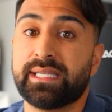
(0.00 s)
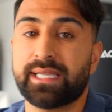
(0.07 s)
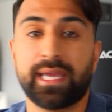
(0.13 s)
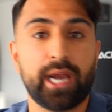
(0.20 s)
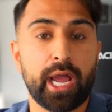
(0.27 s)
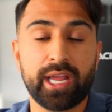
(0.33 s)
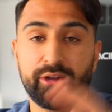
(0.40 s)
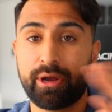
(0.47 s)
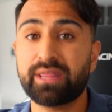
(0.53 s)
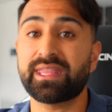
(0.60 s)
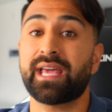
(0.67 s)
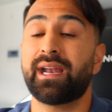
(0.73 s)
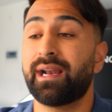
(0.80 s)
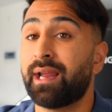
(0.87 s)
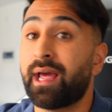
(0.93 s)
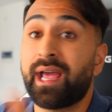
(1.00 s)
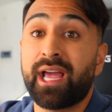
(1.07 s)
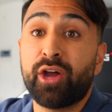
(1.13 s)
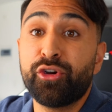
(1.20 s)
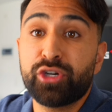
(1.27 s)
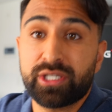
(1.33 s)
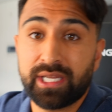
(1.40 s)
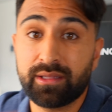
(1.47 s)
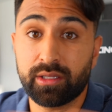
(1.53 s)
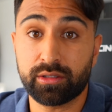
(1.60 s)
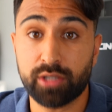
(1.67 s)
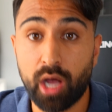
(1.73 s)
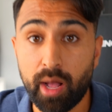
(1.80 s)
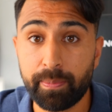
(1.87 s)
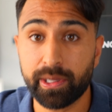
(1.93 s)
And I get that. And I understand the
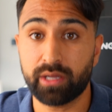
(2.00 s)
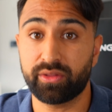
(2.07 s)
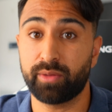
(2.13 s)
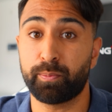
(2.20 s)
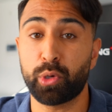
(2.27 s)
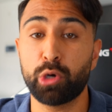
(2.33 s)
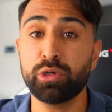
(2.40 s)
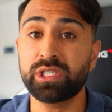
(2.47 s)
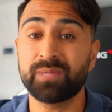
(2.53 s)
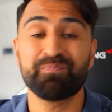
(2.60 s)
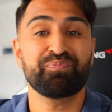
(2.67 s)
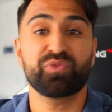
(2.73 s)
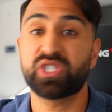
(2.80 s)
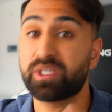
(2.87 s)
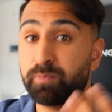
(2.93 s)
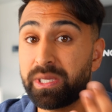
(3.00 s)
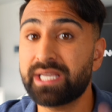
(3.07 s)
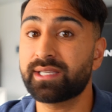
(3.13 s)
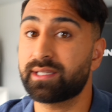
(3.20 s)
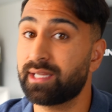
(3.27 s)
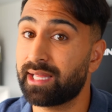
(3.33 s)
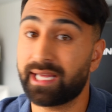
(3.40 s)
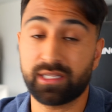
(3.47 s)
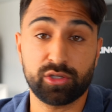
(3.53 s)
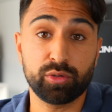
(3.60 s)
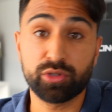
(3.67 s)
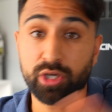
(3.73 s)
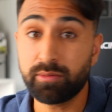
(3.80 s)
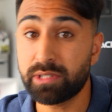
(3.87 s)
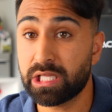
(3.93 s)
topic of the post speaks to that. So
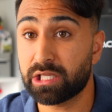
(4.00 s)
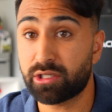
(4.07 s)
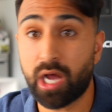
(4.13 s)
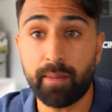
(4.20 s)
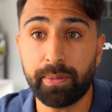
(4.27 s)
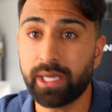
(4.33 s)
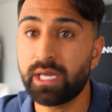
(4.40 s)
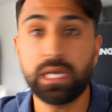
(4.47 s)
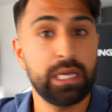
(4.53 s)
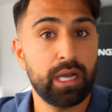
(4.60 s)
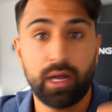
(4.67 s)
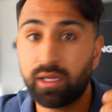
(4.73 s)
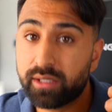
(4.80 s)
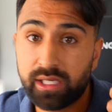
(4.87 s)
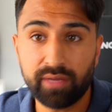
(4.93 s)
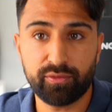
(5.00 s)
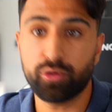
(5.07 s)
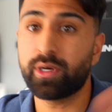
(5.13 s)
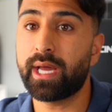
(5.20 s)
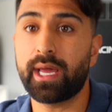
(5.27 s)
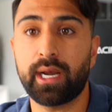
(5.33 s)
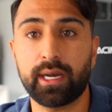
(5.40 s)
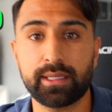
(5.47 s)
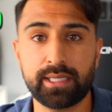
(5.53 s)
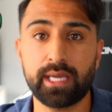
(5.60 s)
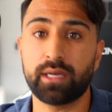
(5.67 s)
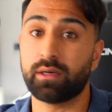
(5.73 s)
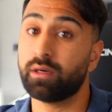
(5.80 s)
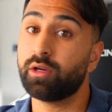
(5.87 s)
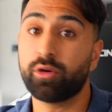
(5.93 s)
in terms of the topic, I'll give you a 9 out of
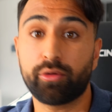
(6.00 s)
10.